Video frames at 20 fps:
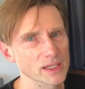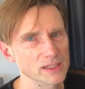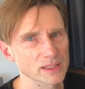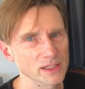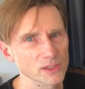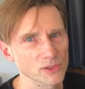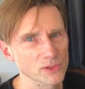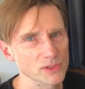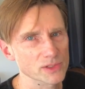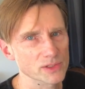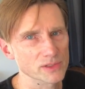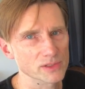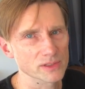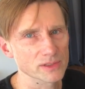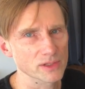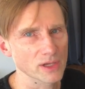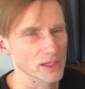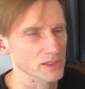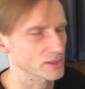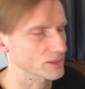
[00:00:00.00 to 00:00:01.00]
because I know it's
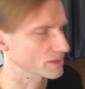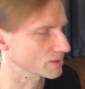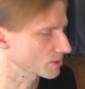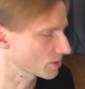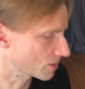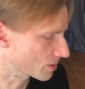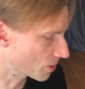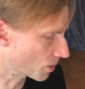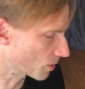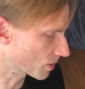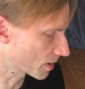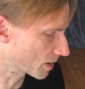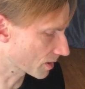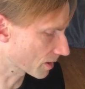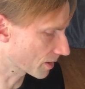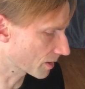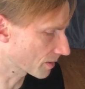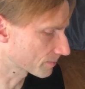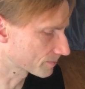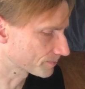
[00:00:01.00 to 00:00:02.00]
not totally
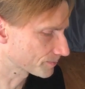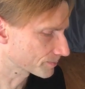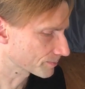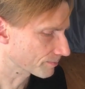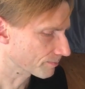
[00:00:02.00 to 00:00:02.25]
clear,